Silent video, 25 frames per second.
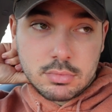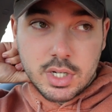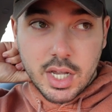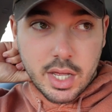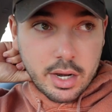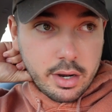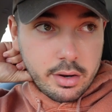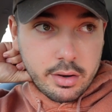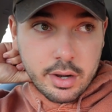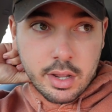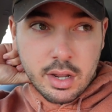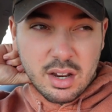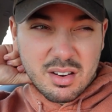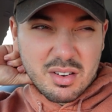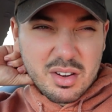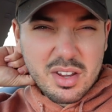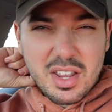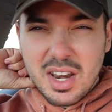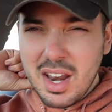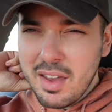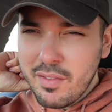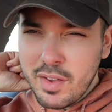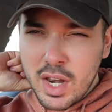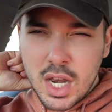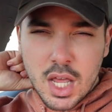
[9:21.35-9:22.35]
I don't know. You
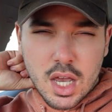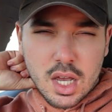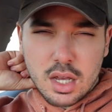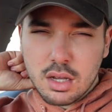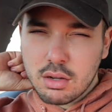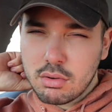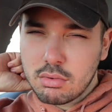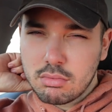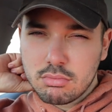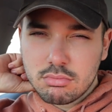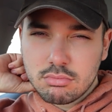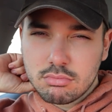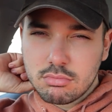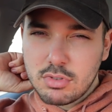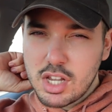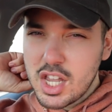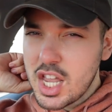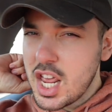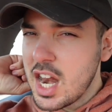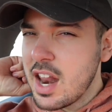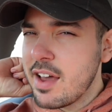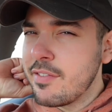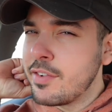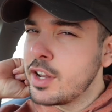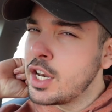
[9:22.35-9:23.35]
never know.
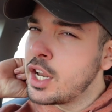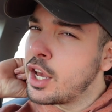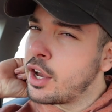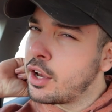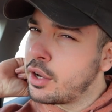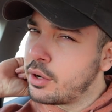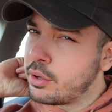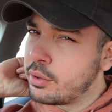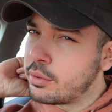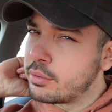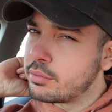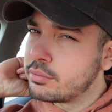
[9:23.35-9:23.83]
You never know.